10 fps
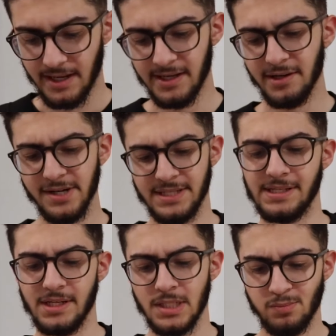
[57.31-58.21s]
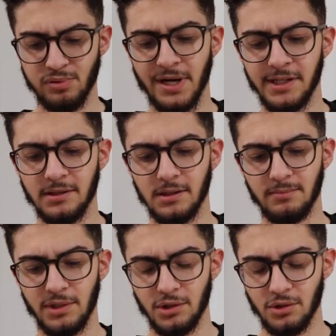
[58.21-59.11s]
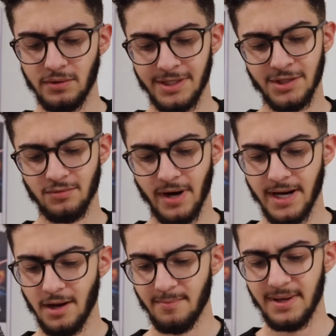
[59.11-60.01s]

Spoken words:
Here it says Brendan Lemieux is right now